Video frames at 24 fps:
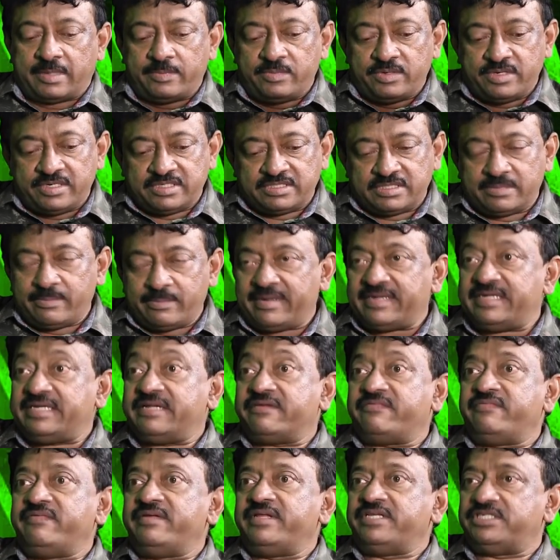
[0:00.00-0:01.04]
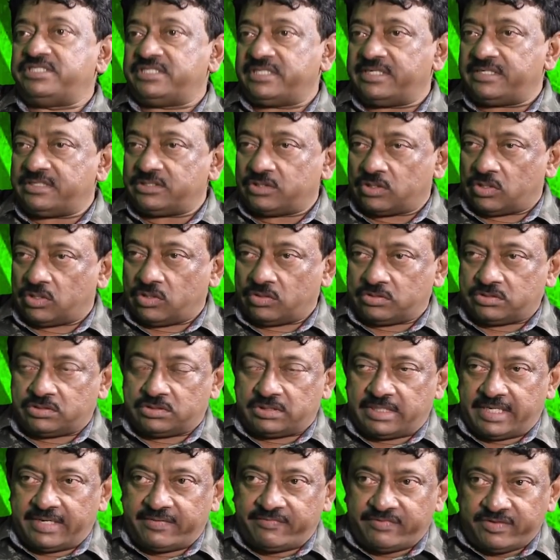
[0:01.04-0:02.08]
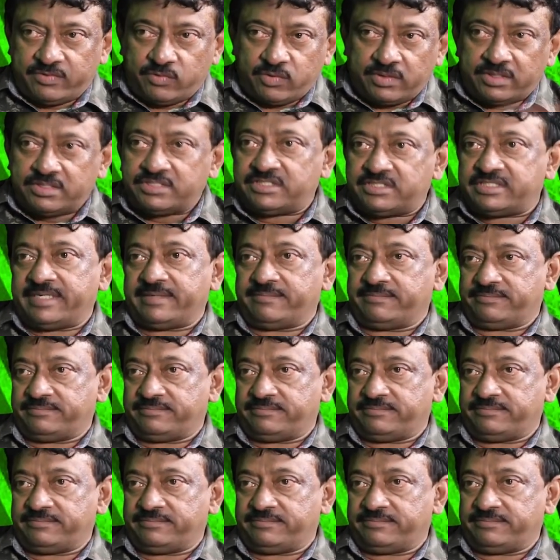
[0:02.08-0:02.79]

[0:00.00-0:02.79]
Communism by definition talks everyone is same.